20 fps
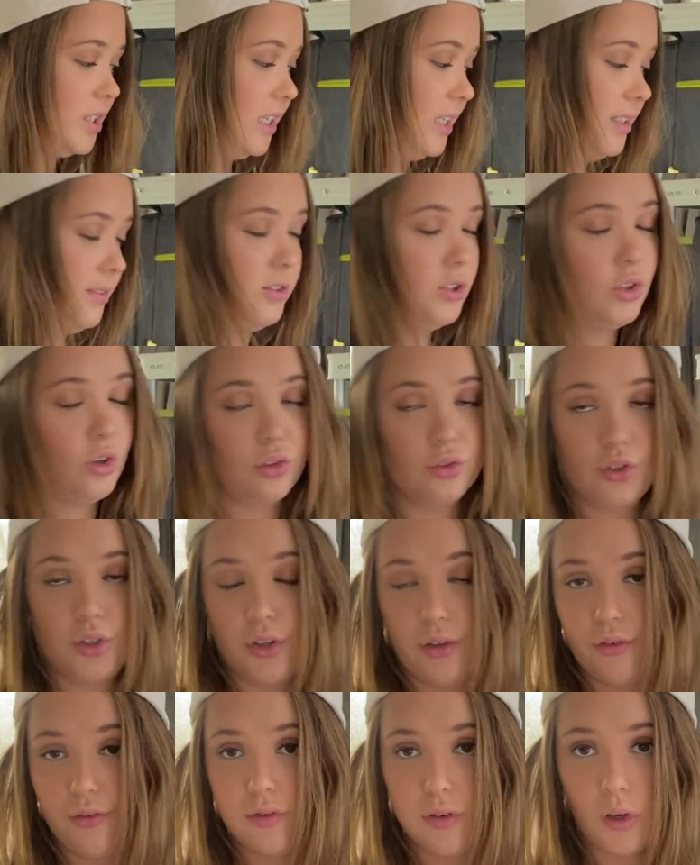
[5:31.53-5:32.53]
lifts onto
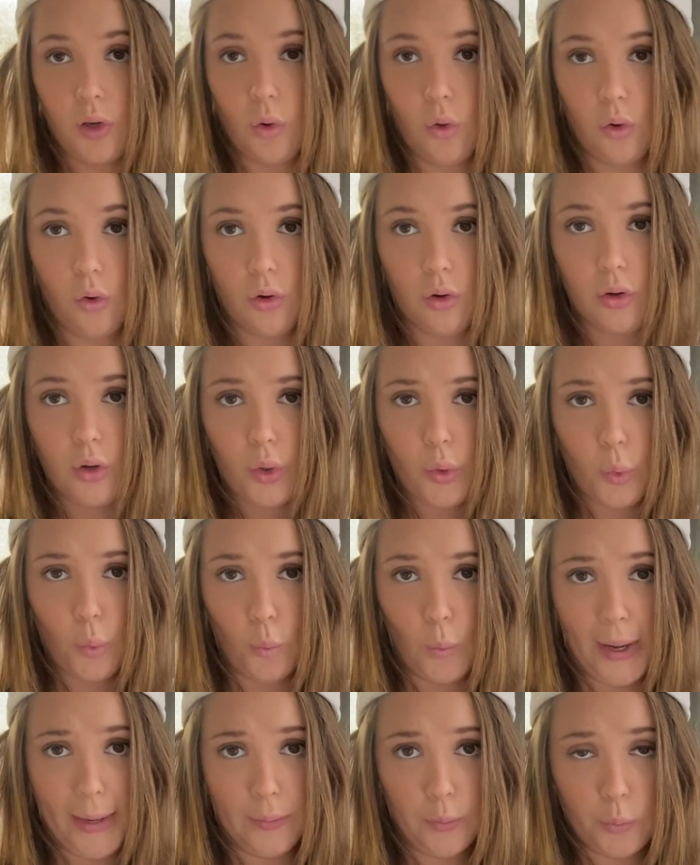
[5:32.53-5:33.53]
the floor
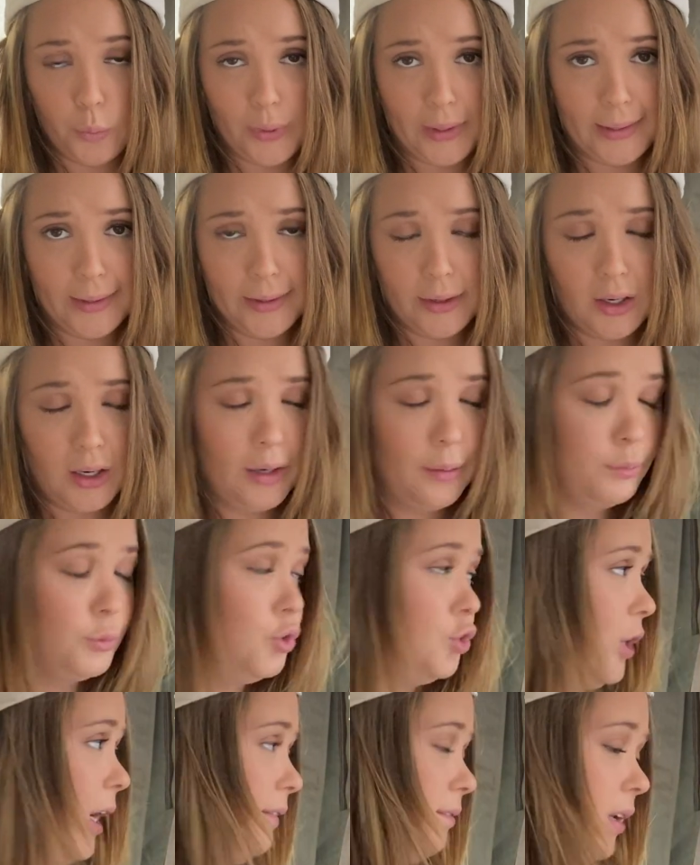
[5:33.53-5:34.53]
when we're um,
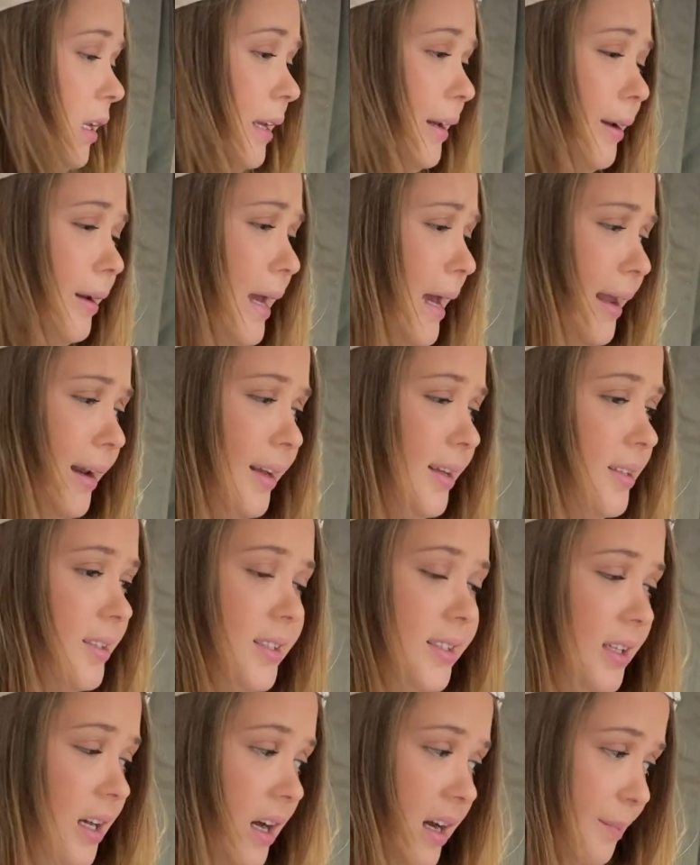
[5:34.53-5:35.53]
traveling and
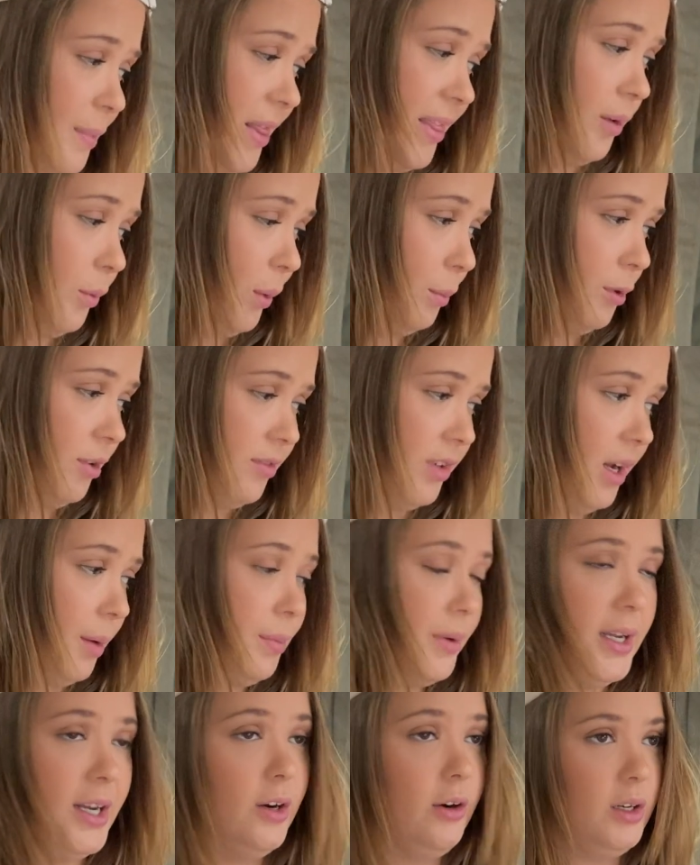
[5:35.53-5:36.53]
it's um, and then we move it up
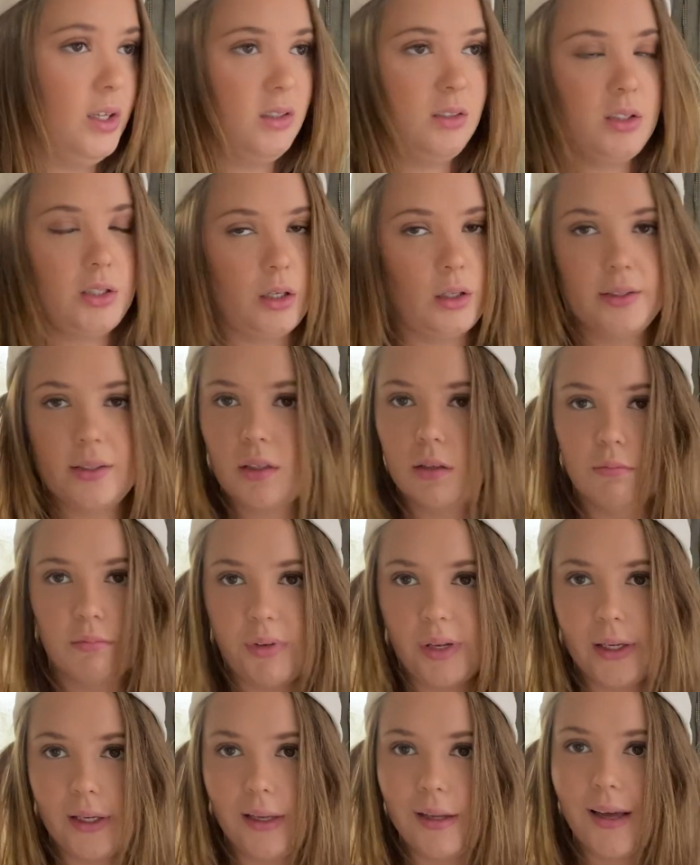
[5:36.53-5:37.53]
here and it's like
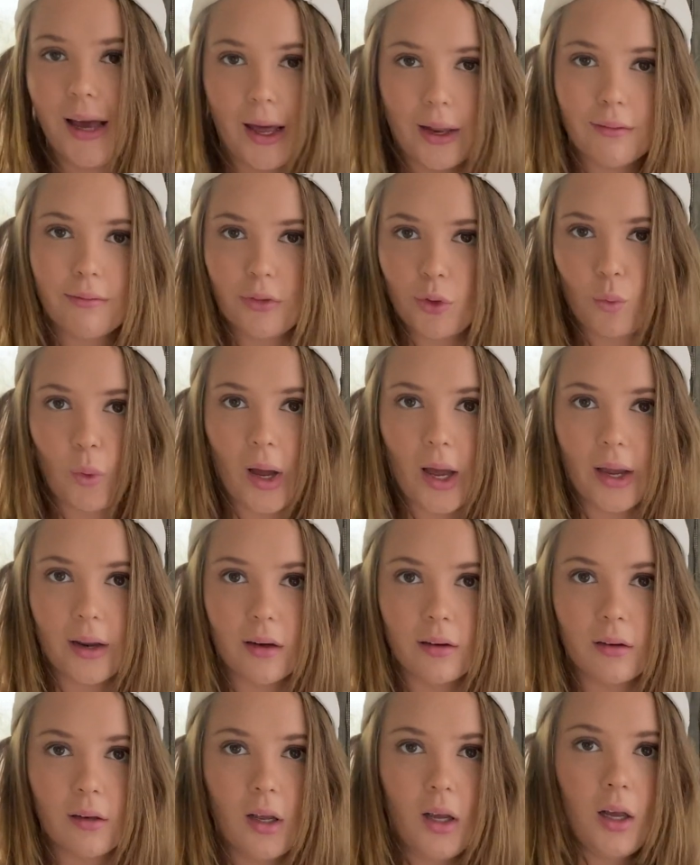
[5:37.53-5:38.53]
completely out of the
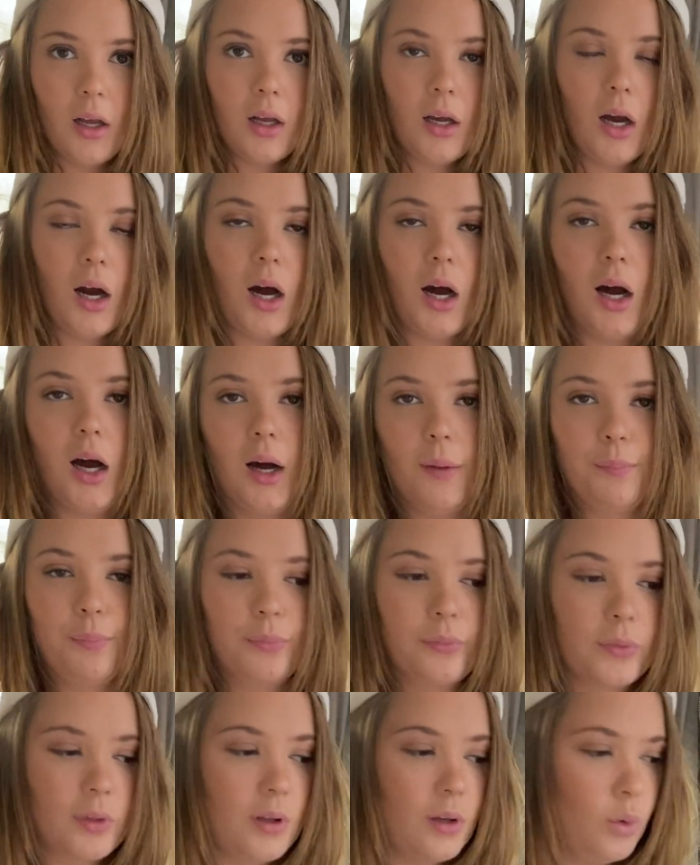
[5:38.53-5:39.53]
way um,
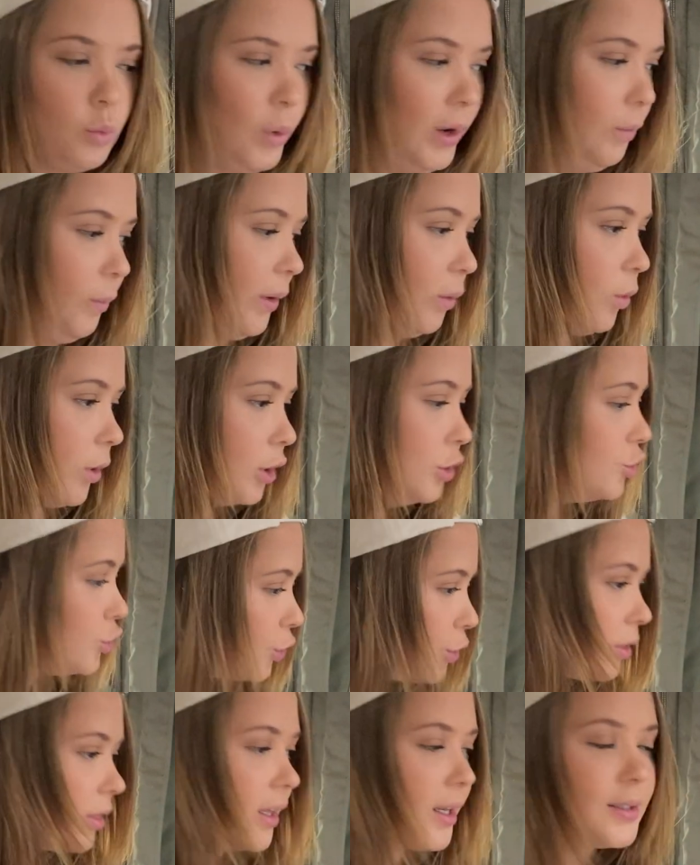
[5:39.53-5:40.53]
when we want to
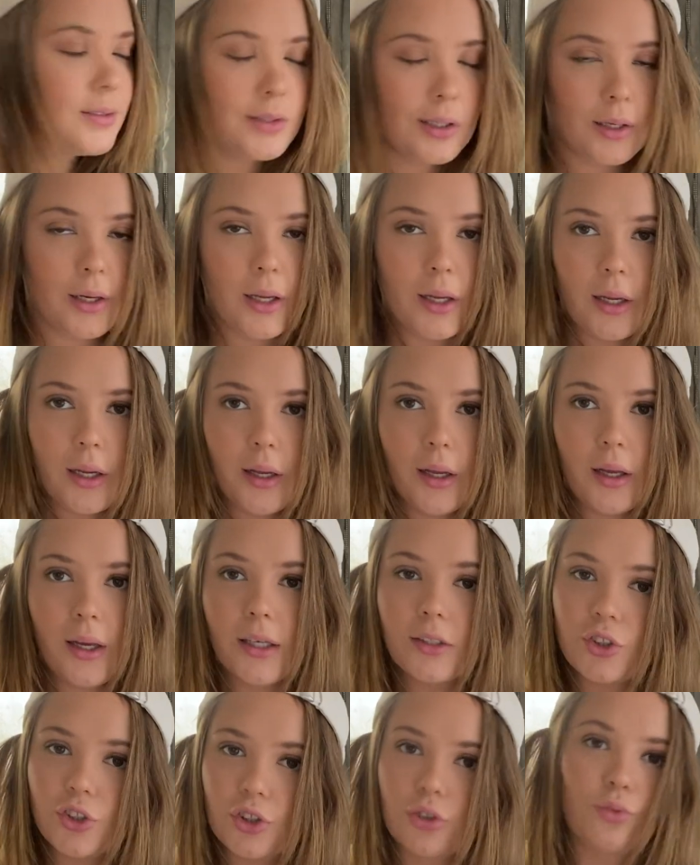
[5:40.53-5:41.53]
do things in here.
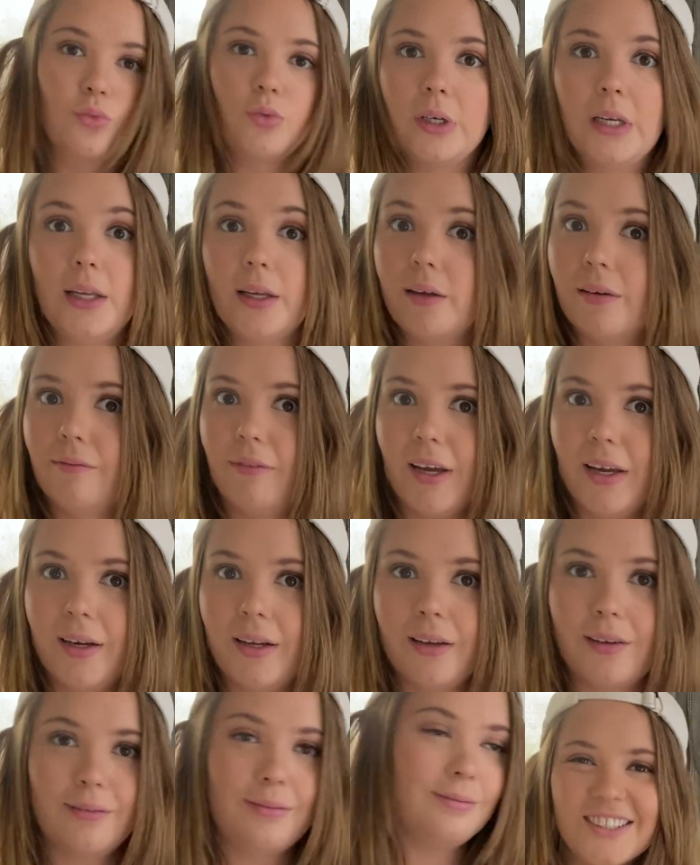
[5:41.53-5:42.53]
It's just really
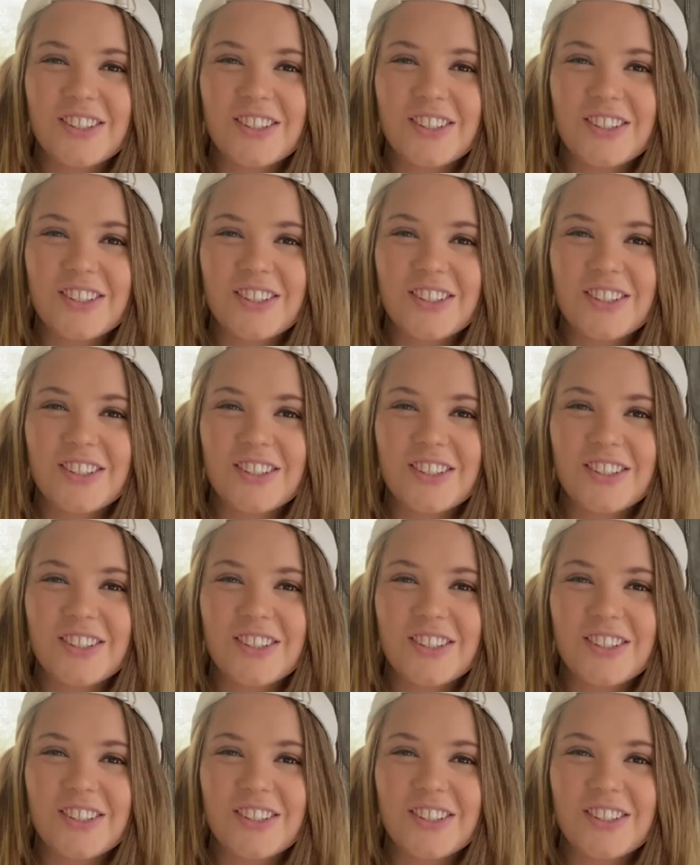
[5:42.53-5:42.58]
convenient.